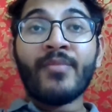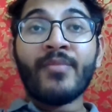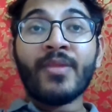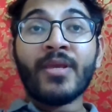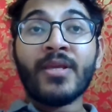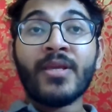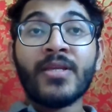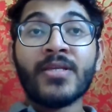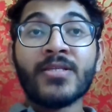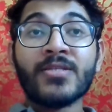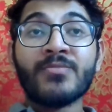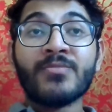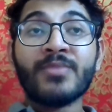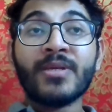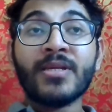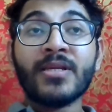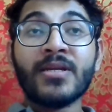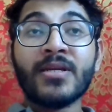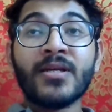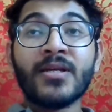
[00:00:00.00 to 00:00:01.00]
it has
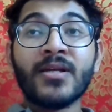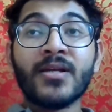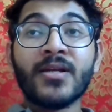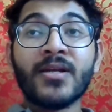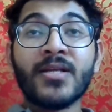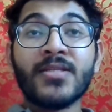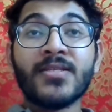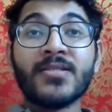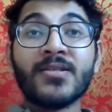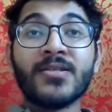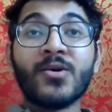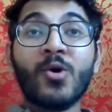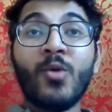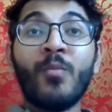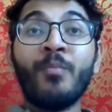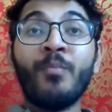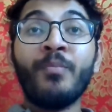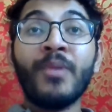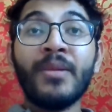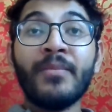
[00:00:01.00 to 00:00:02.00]
been recognized as a
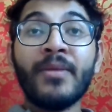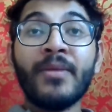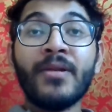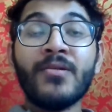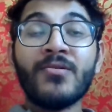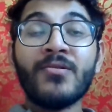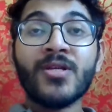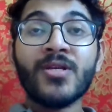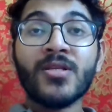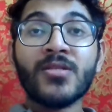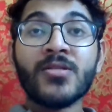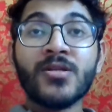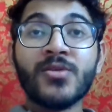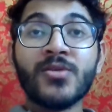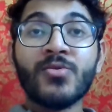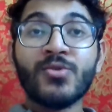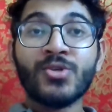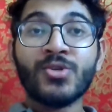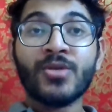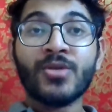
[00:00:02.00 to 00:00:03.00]
complementary
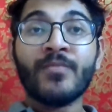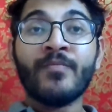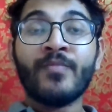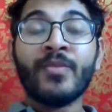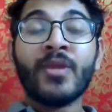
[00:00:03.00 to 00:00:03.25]
institution